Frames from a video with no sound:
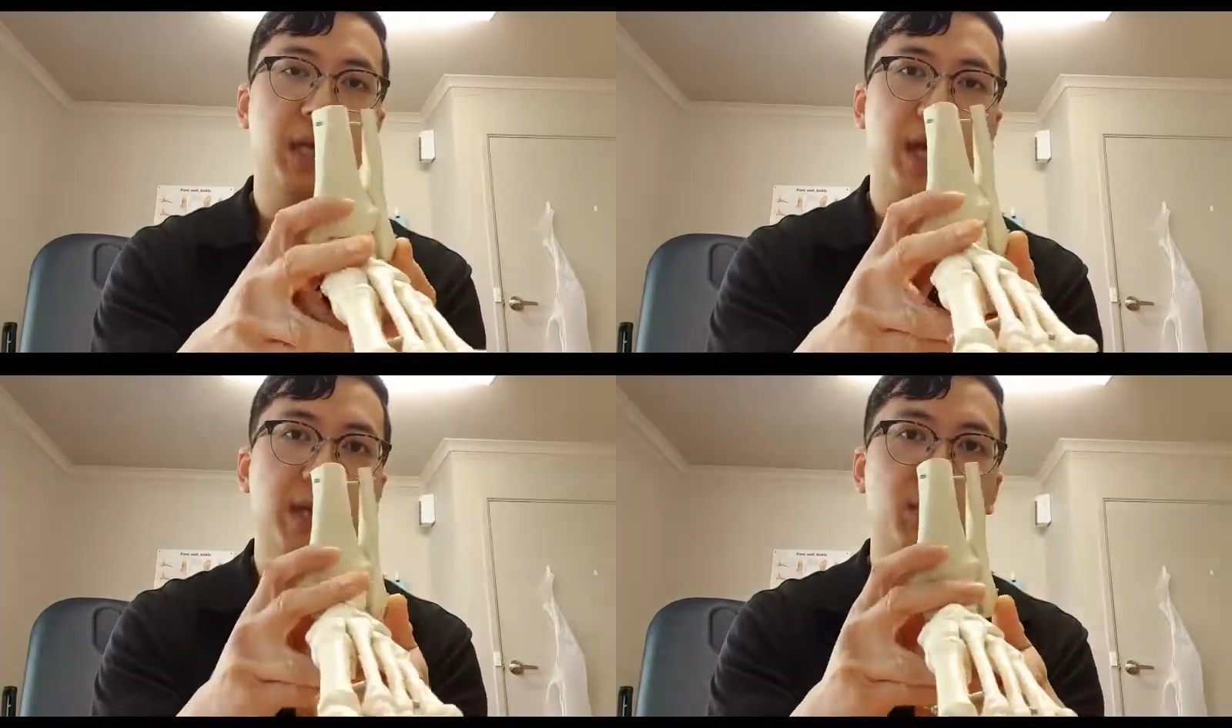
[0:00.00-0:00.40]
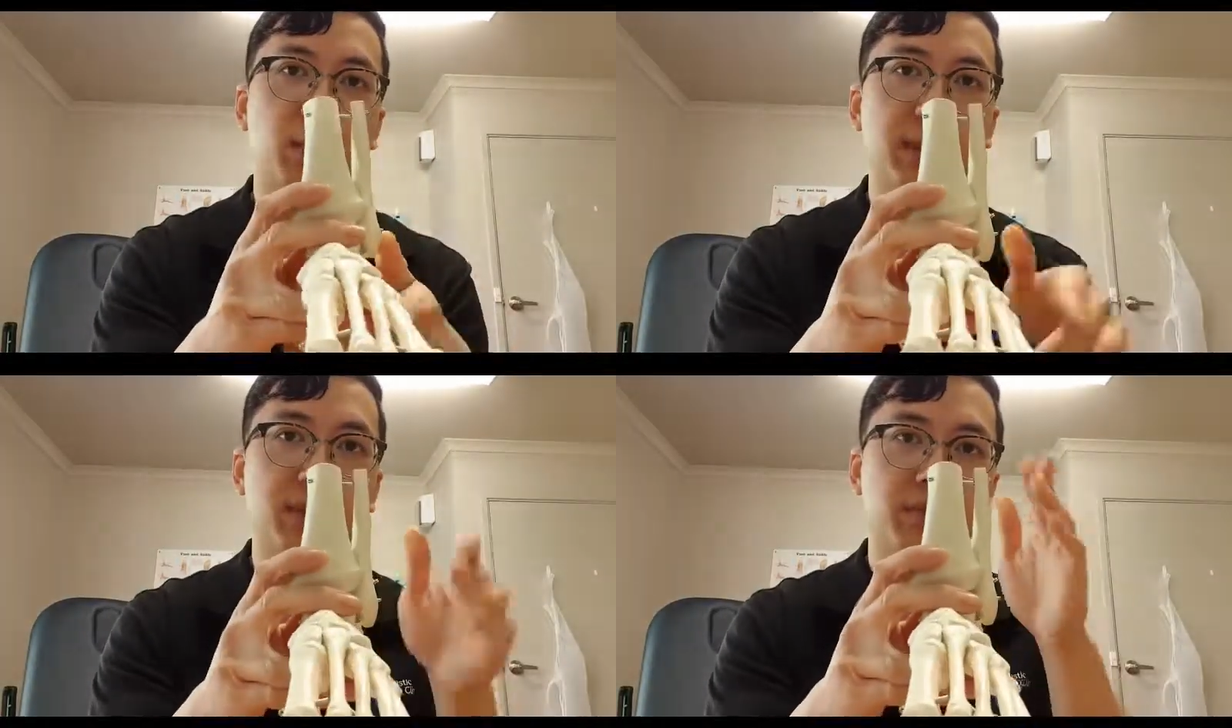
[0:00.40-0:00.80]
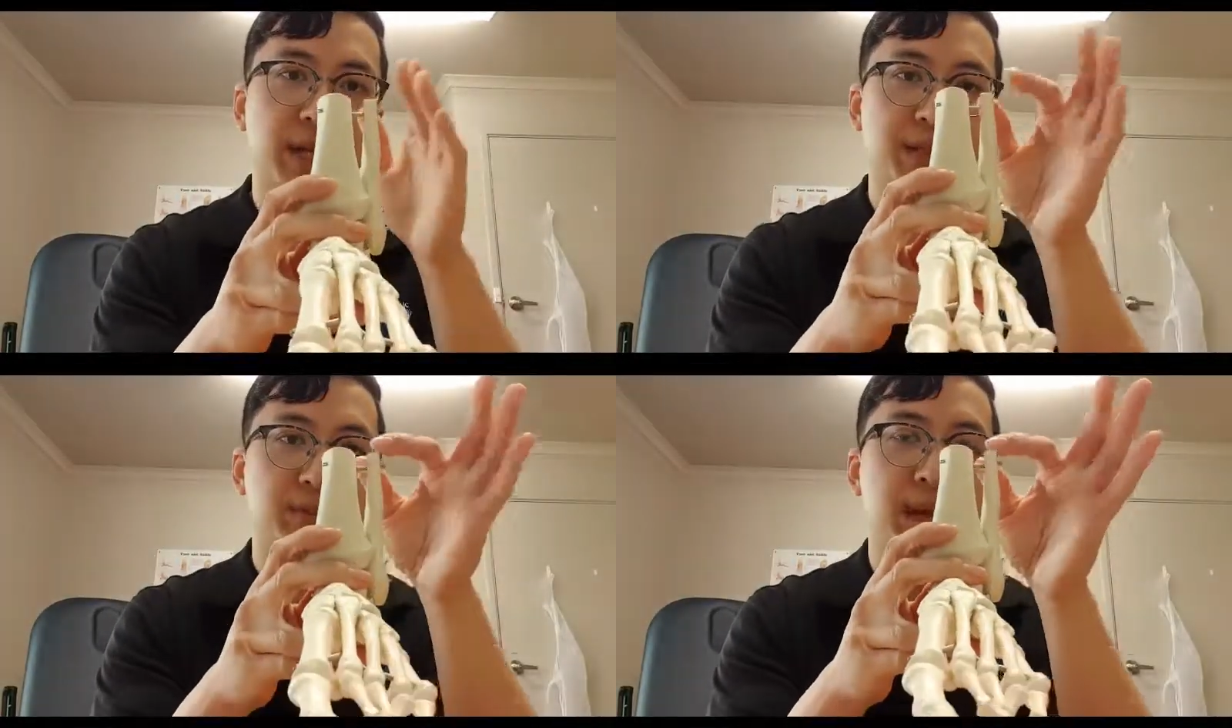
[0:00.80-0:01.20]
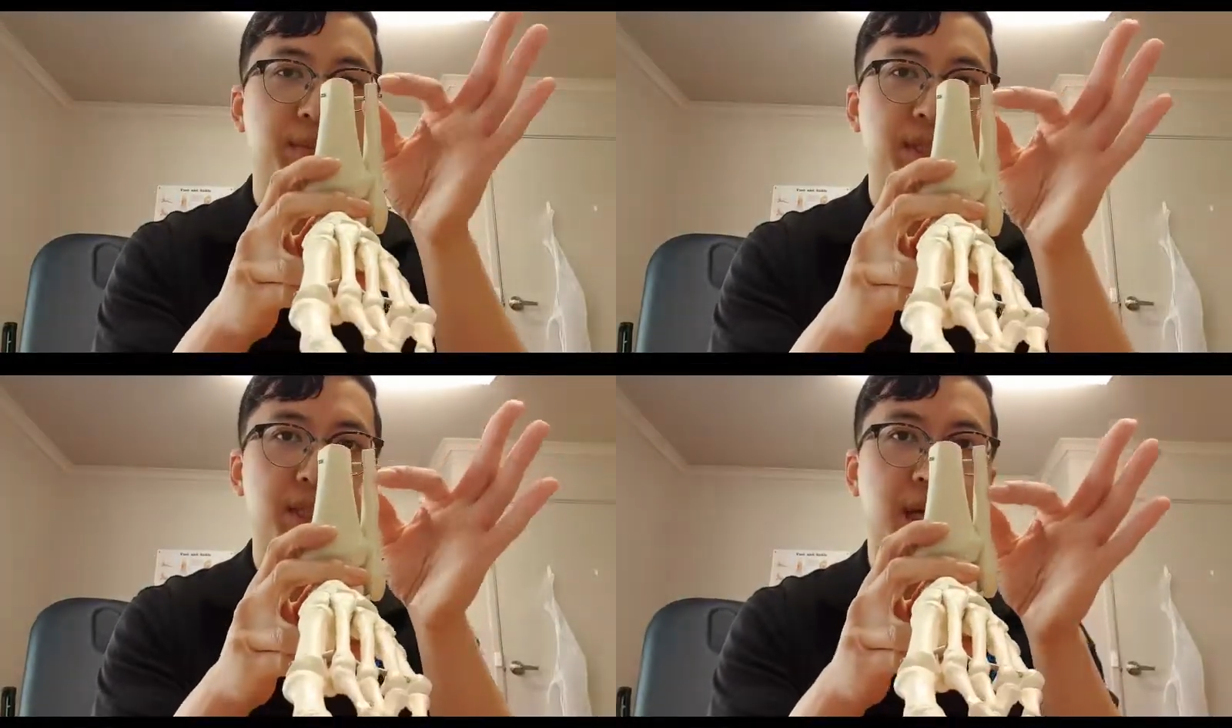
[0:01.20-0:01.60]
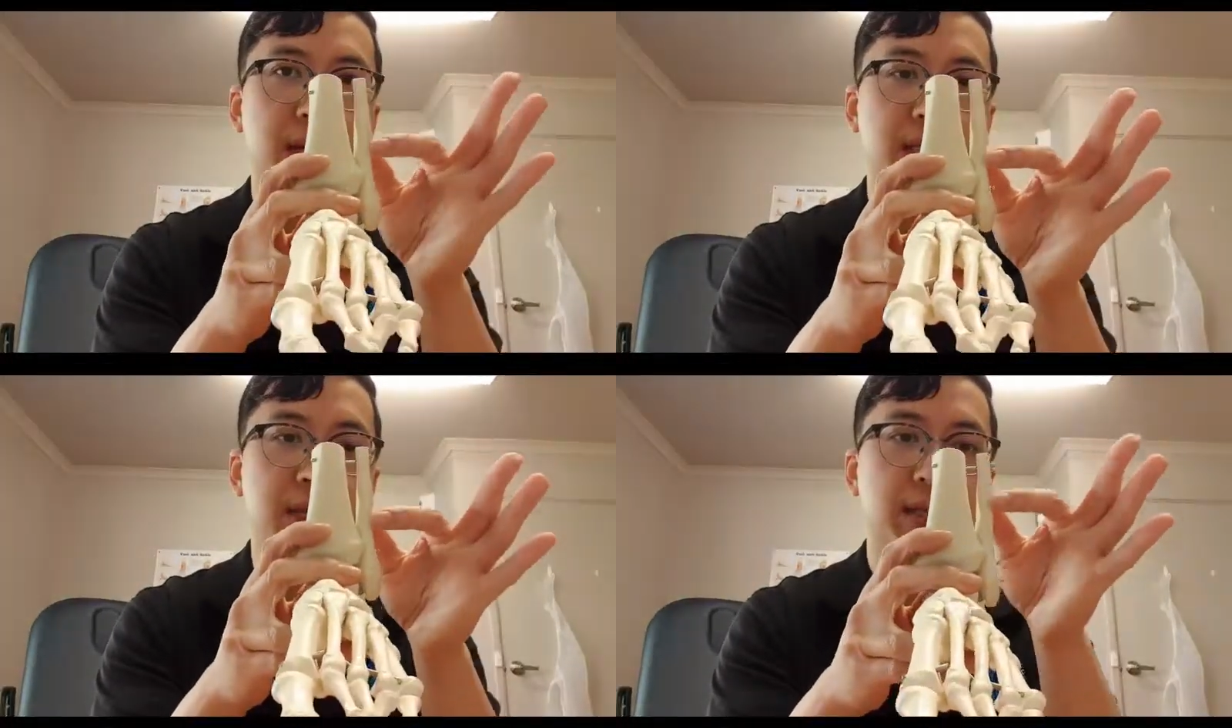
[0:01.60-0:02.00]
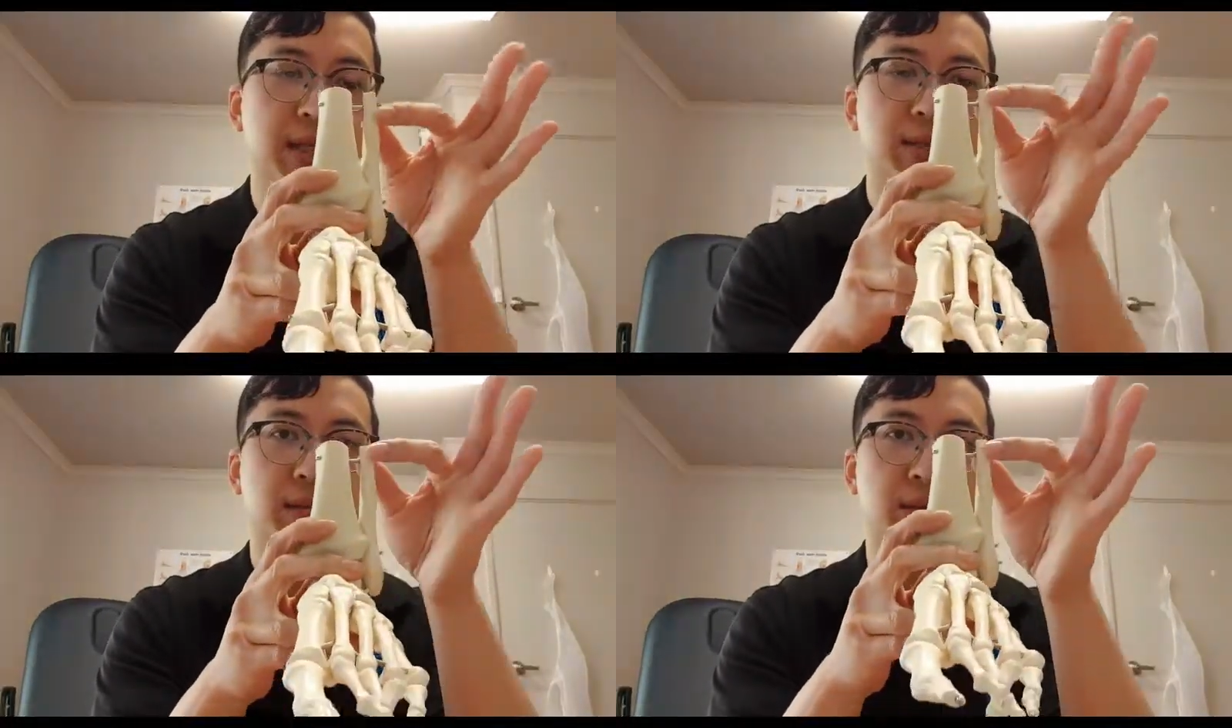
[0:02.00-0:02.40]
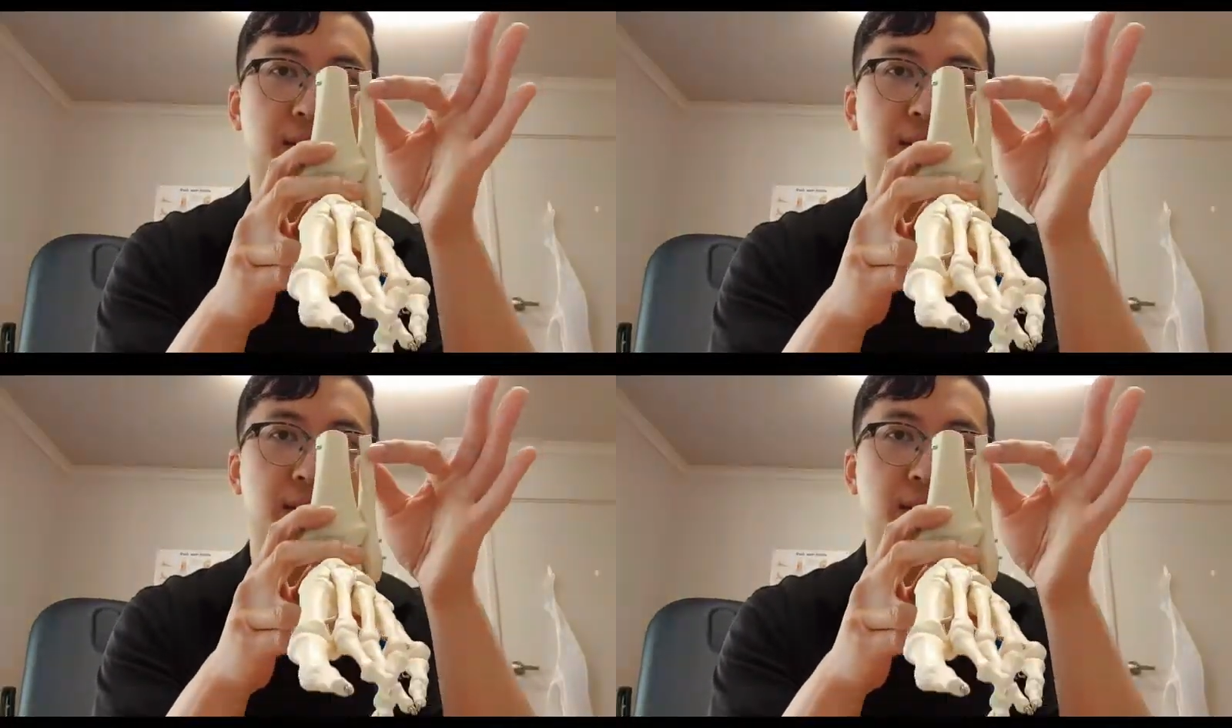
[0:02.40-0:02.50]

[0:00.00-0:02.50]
and the one that runs right beside it, a